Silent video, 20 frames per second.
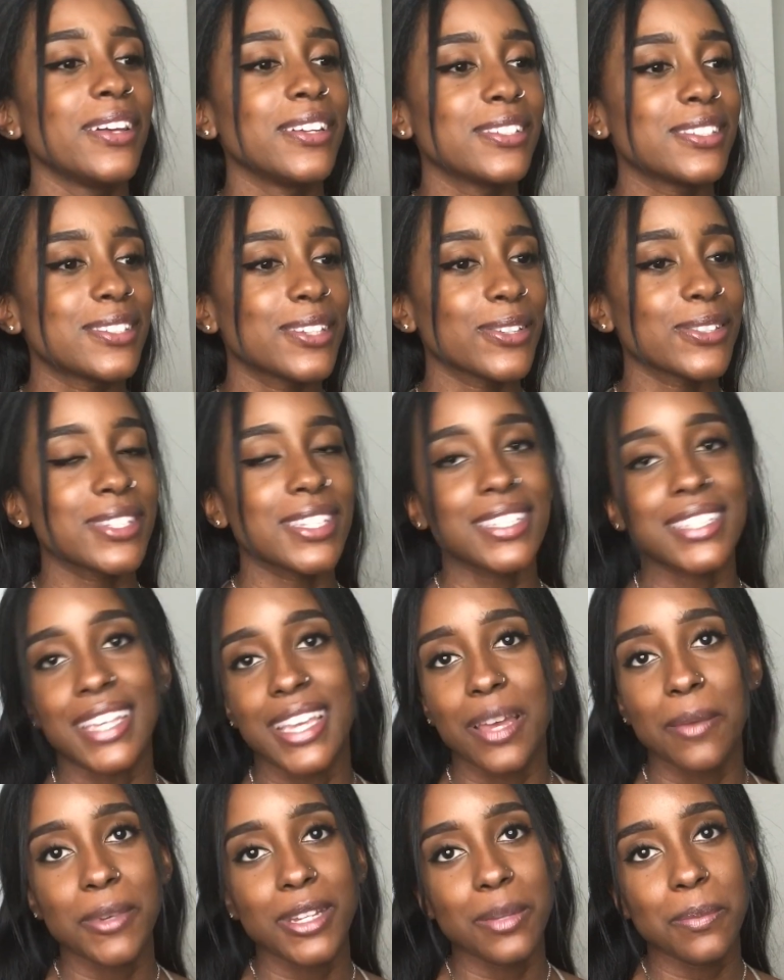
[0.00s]
So
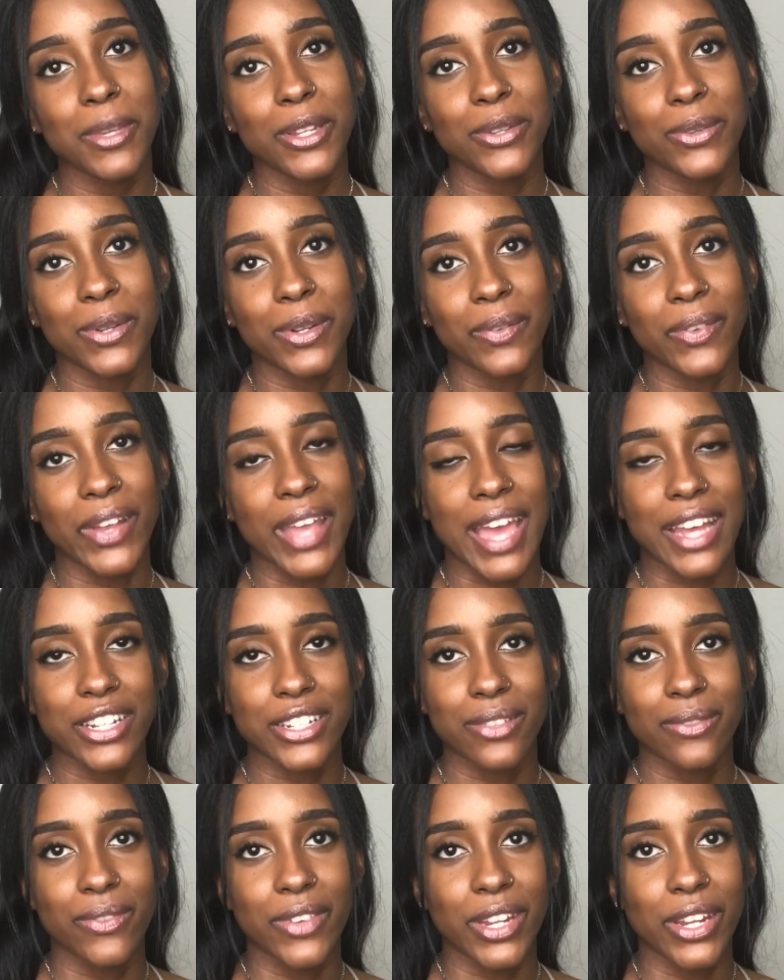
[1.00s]
today I'm going to be doing a
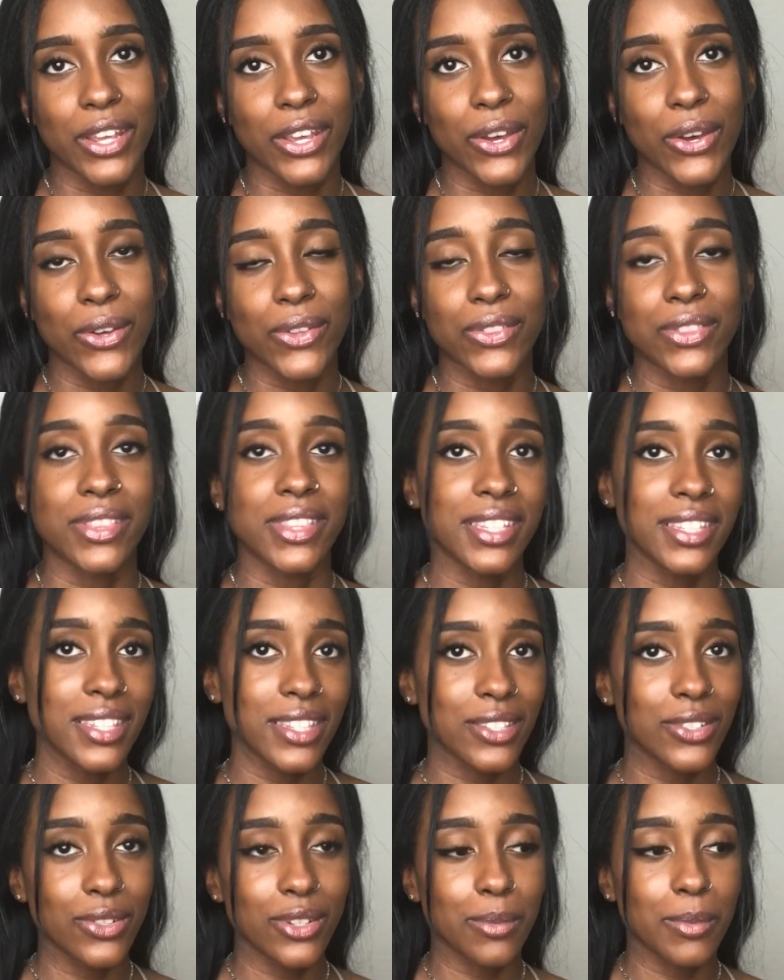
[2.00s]
reaction video. This
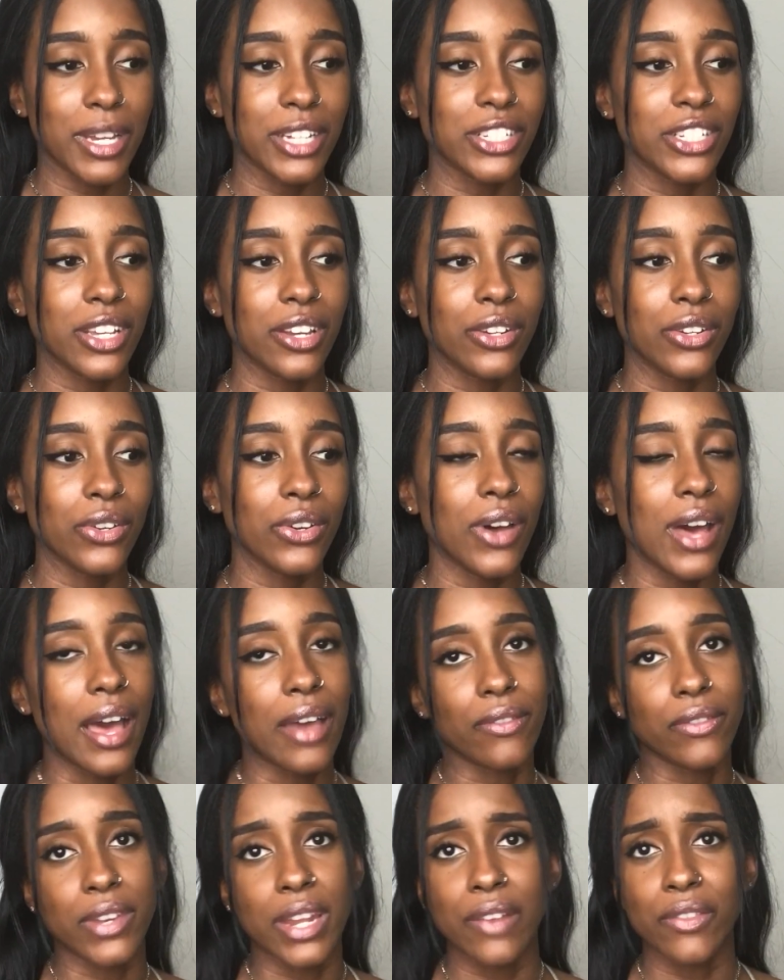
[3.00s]
is new to my channel.
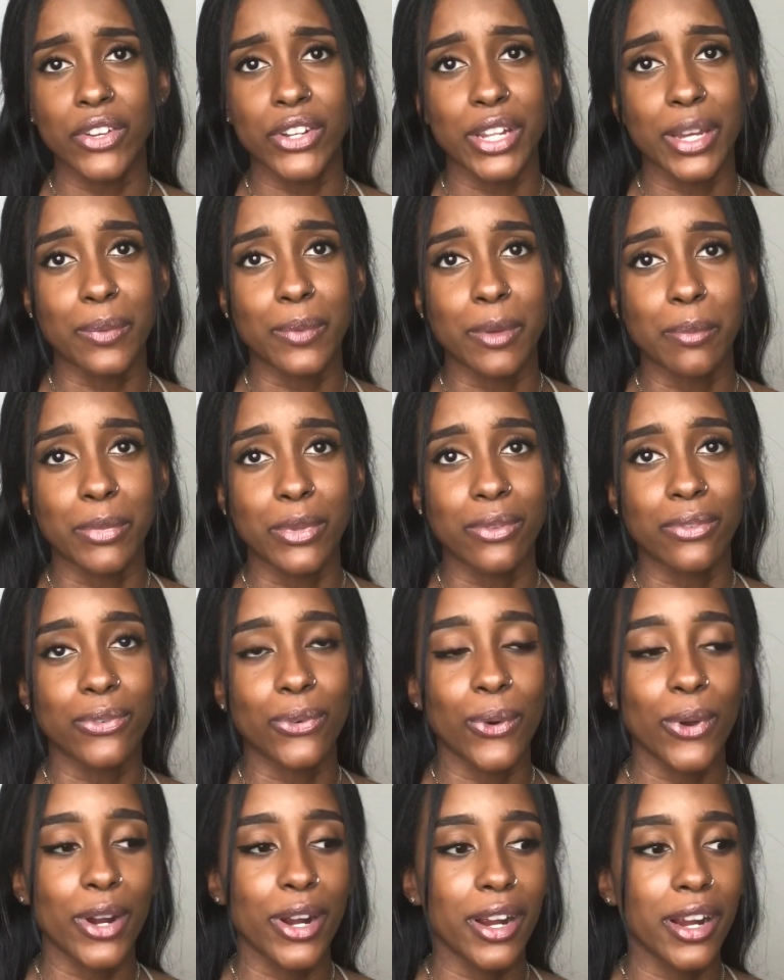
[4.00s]
I've never done one
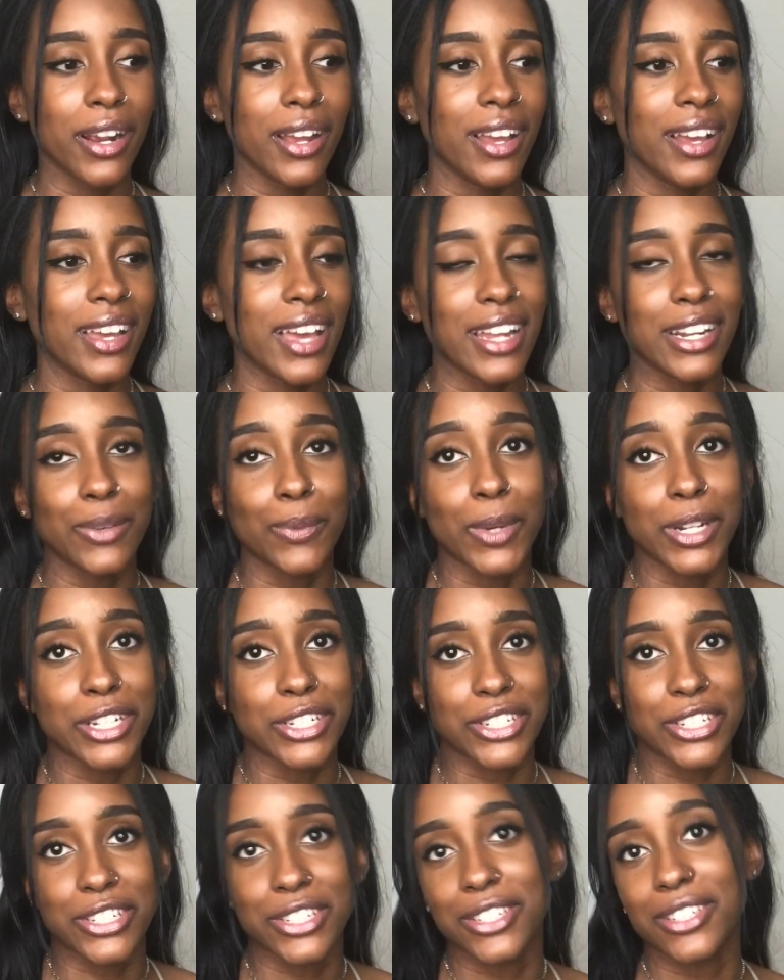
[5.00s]
before. Kind of
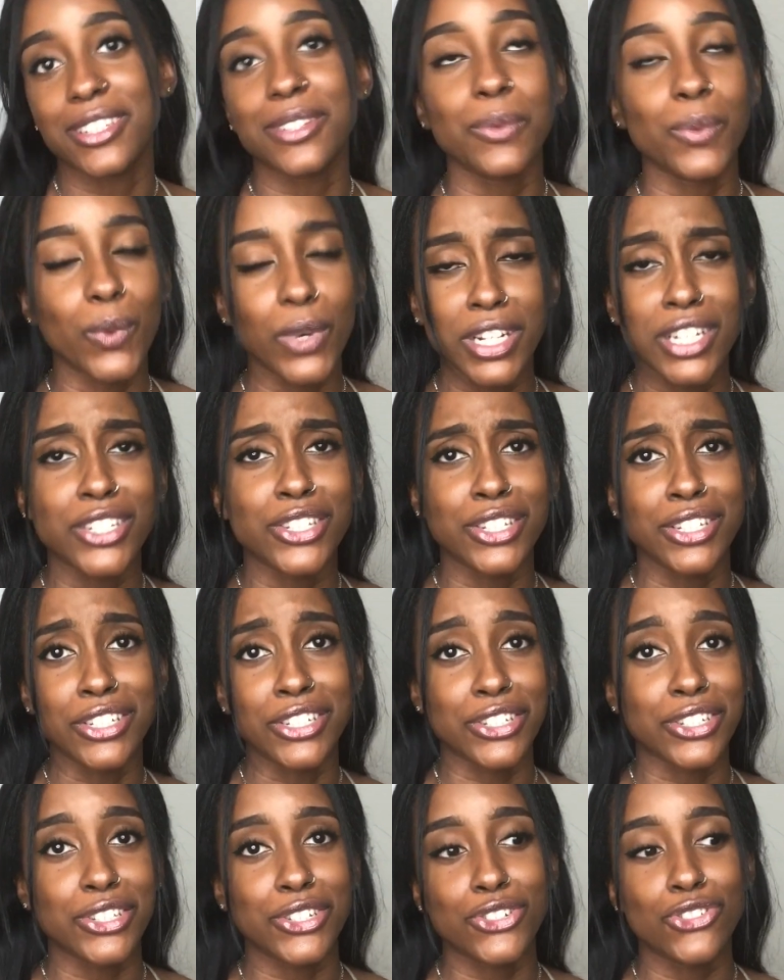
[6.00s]
wanted to
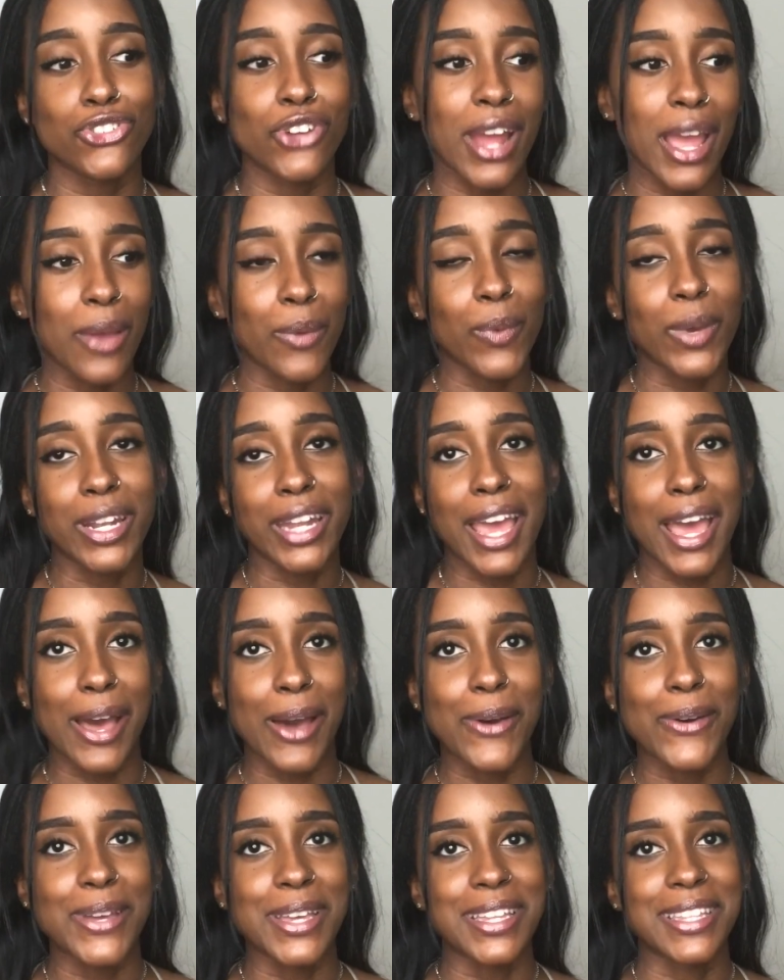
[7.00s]
just try one
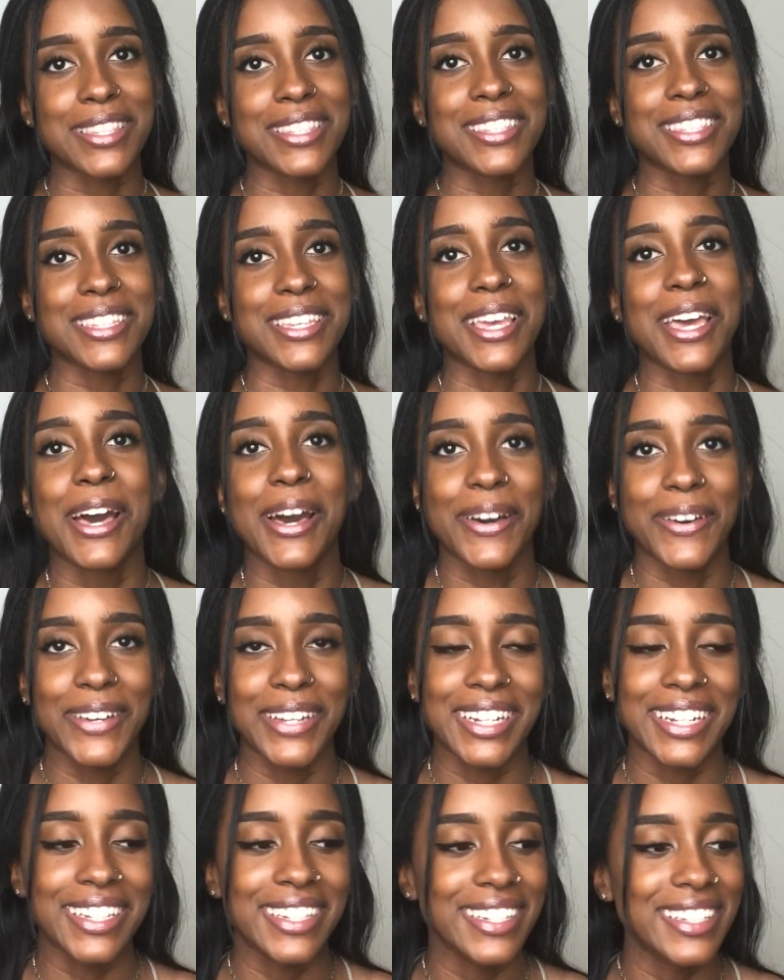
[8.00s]
out and see how
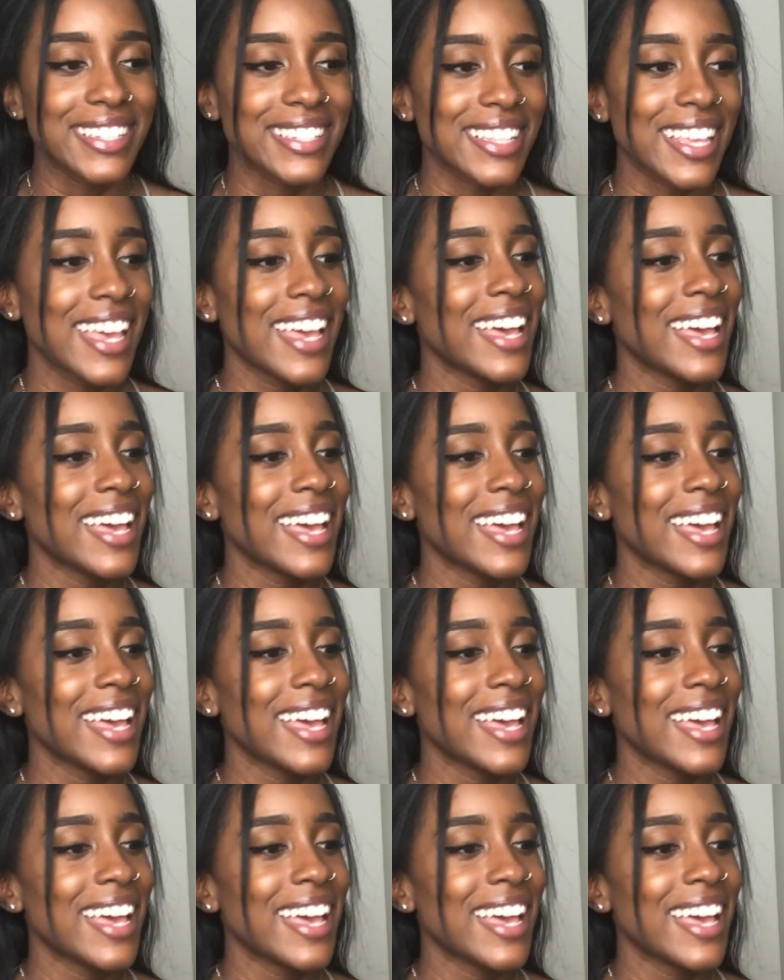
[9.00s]
it is.